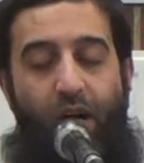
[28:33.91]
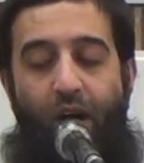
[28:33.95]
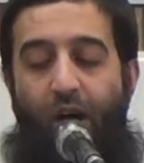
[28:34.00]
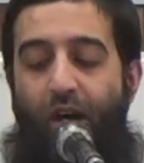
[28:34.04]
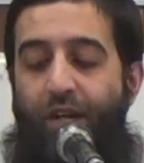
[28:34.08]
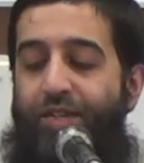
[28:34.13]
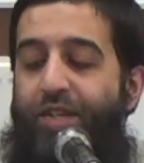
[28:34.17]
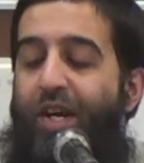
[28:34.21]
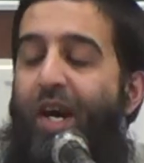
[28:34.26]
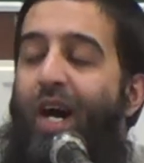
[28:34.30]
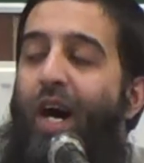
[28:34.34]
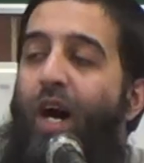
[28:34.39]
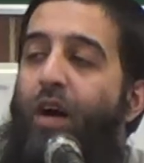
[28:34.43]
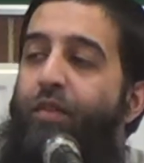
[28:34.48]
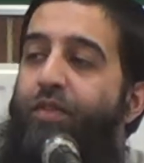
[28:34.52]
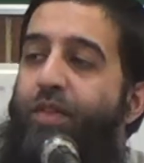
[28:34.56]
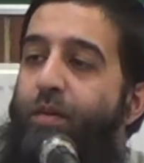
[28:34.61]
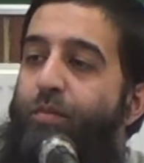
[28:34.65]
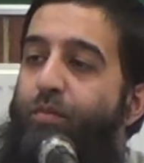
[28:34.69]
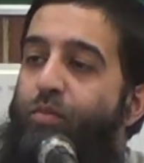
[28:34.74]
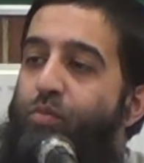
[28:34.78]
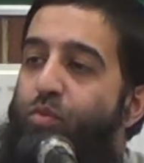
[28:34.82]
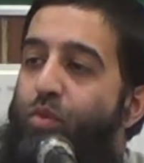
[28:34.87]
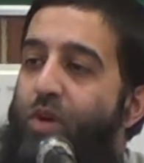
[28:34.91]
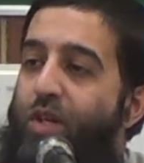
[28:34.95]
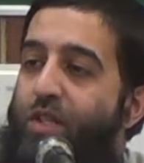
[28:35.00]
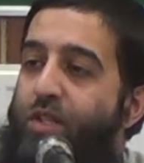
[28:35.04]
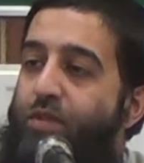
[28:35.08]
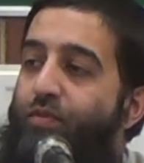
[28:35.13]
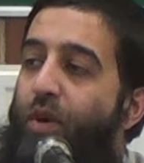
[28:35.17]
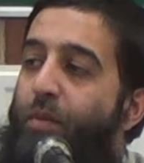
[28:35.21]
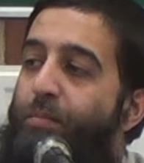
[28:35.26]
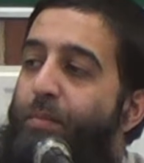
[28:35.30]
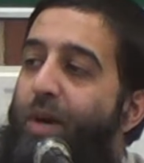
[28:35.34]
And Hatib
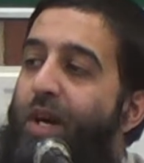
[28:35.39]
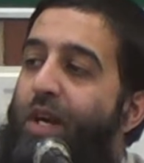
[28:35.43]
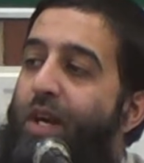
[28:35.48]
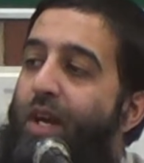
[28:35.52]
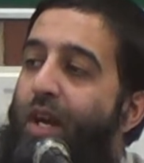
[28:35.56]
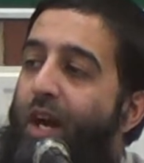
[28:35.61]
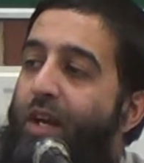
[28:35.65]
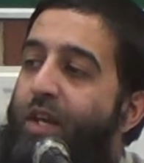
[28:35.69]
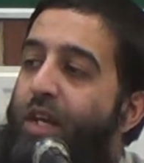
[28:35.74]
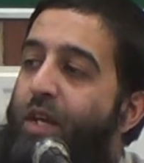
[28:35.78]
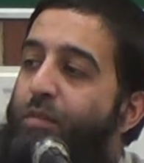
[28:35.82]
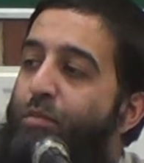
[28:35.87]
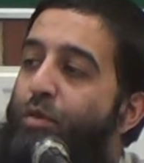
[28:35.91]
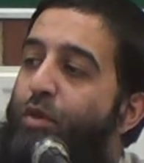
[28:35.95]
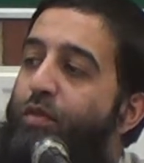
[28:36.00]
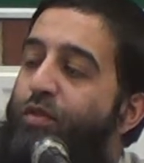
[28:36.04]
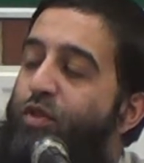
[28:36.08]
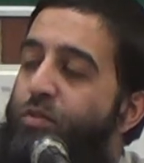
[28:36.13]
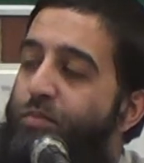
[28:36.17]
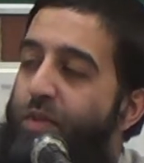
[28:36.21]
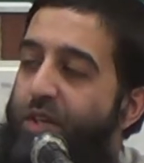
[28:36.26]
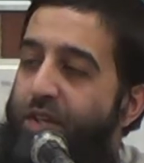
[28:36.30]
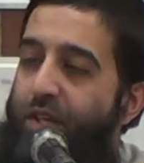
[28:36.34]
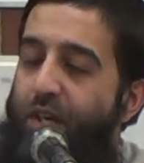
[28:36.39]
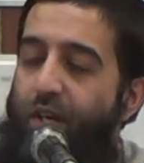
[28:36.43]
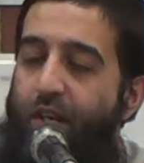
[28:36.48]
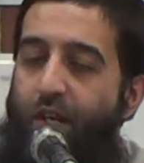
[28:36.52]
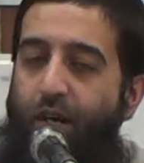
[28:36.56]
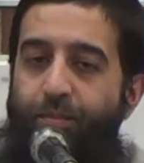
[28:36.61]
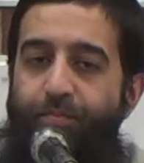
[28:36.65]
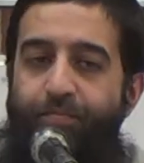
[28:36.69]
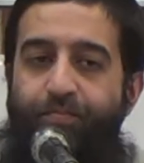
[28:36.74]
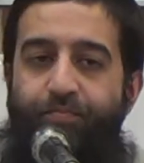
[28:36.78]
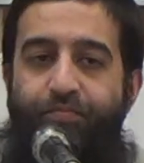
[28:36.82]
was from Mecca and he moved to
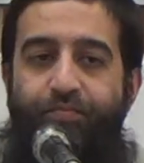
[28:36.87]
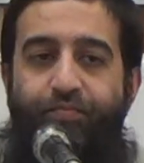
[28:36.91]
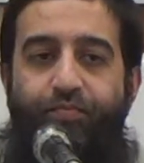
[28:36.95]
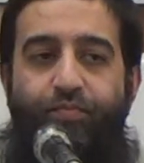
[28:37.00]
Medina.